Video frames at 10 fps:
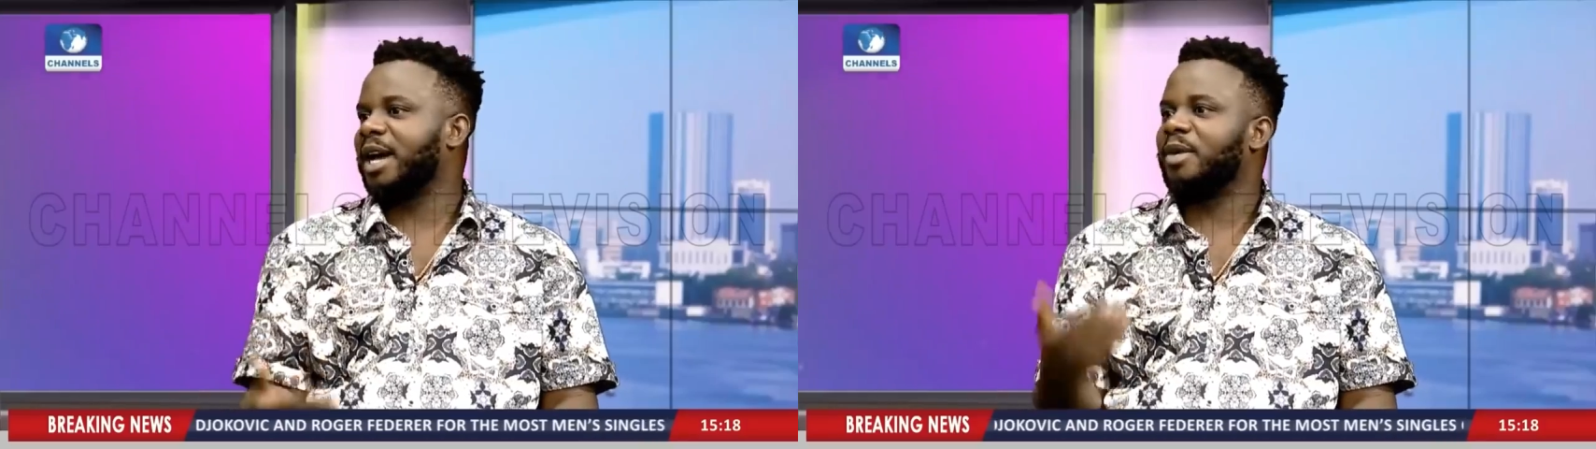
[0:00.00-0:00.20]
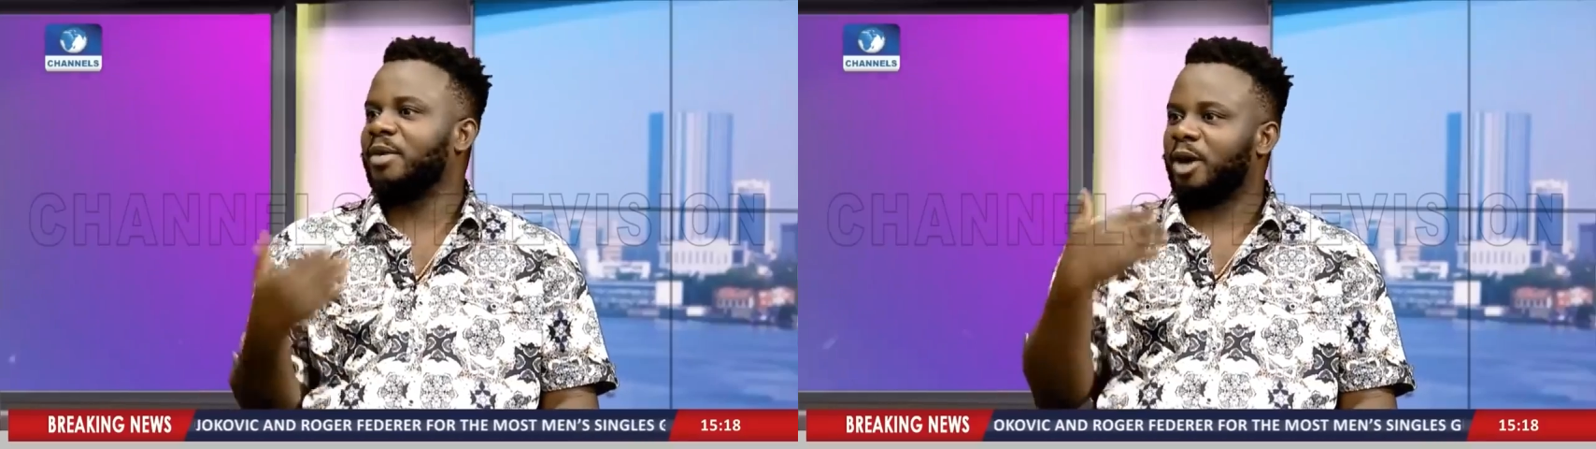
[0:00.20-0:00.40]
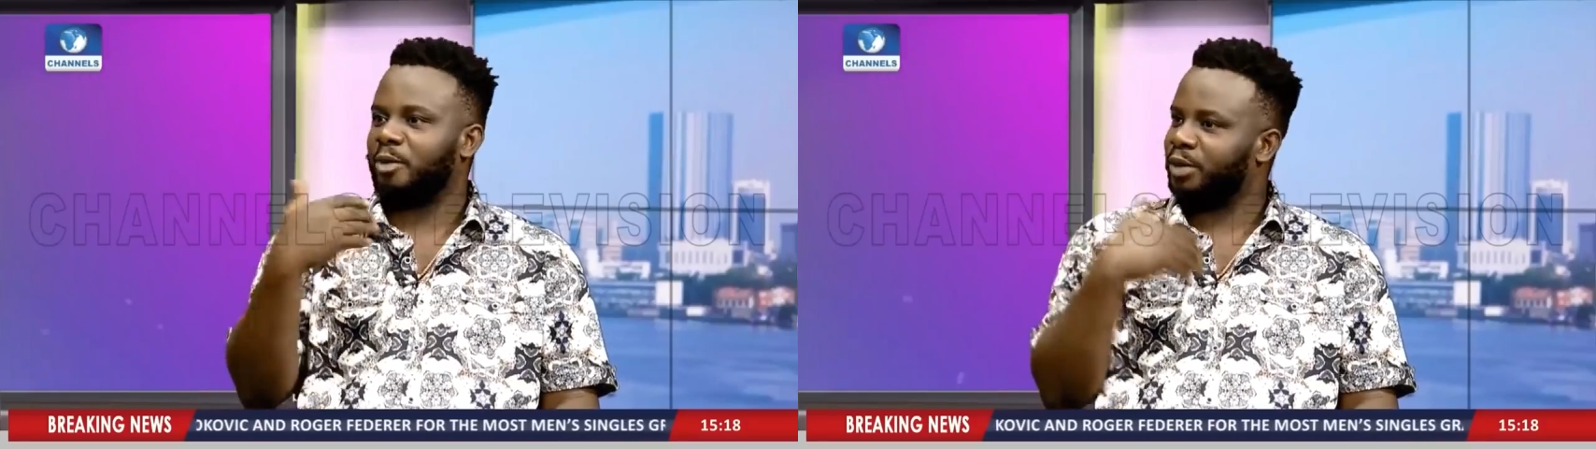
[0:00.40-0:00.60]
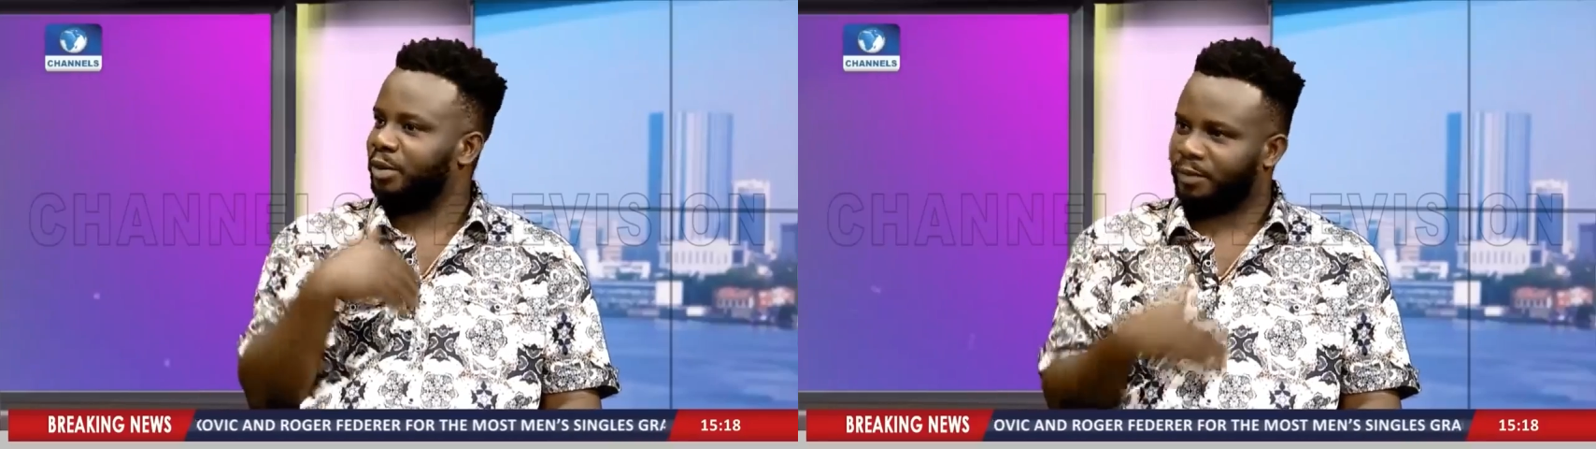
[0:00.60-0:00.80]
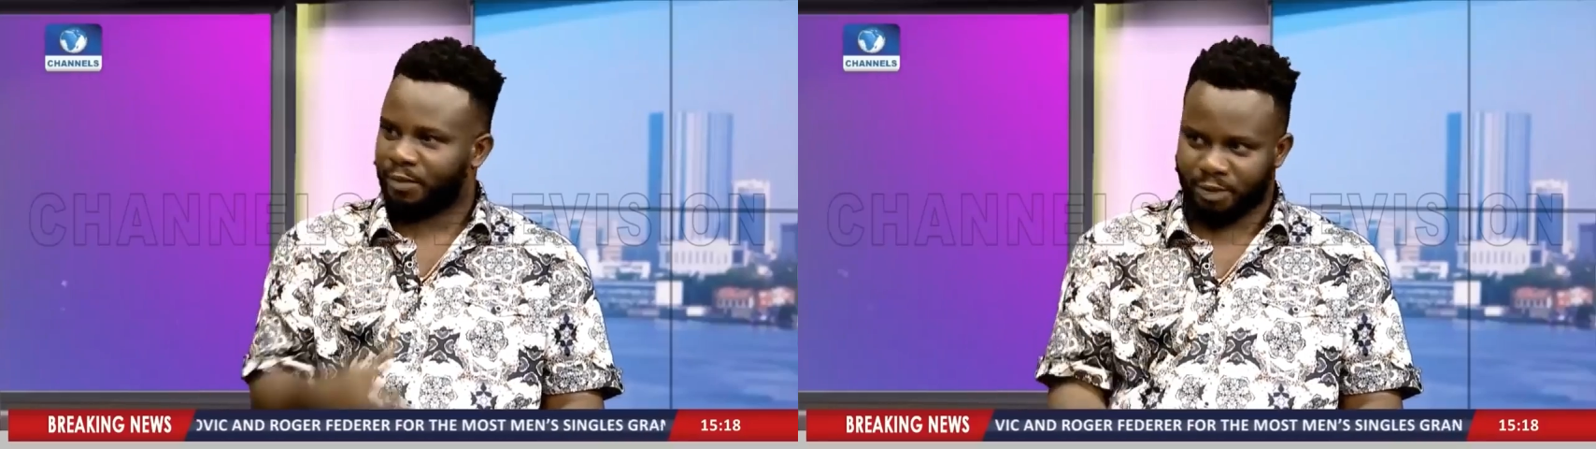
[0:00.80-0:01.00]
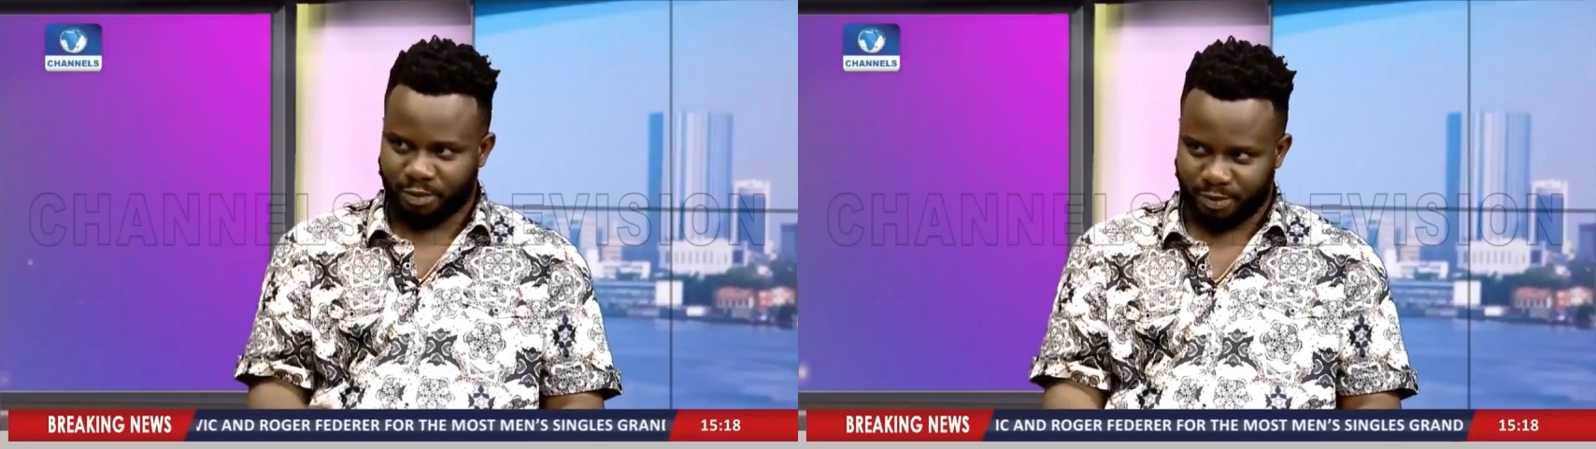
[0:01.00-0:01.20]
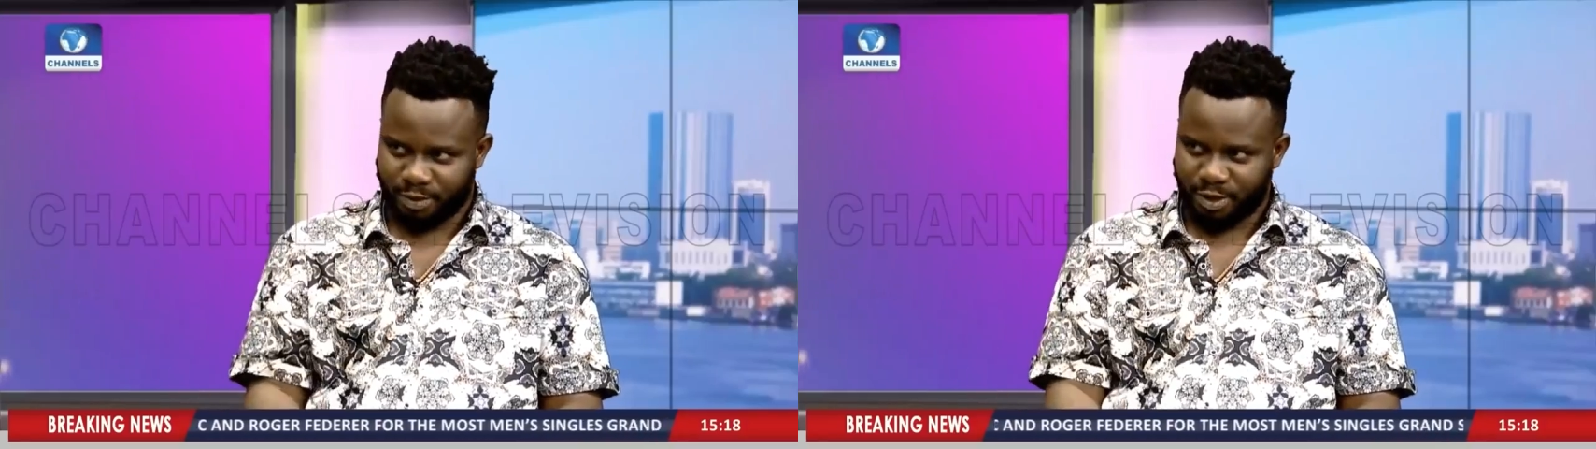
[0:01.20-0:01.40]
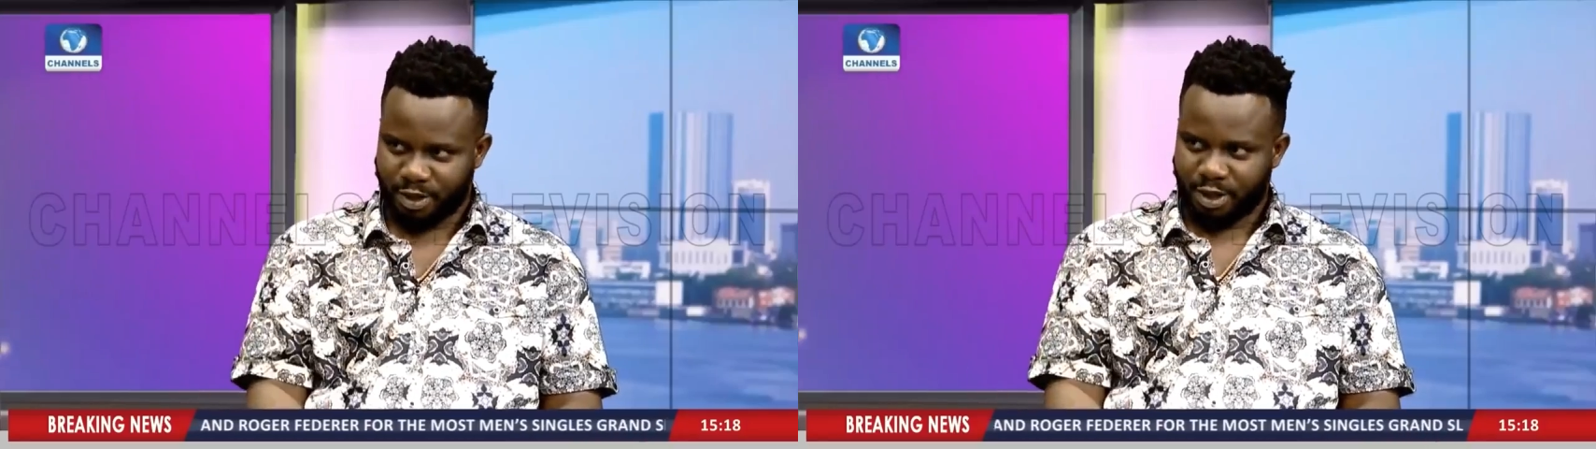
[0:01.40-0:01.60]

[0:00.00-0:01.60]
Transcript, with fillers: how I'll be doing fraud.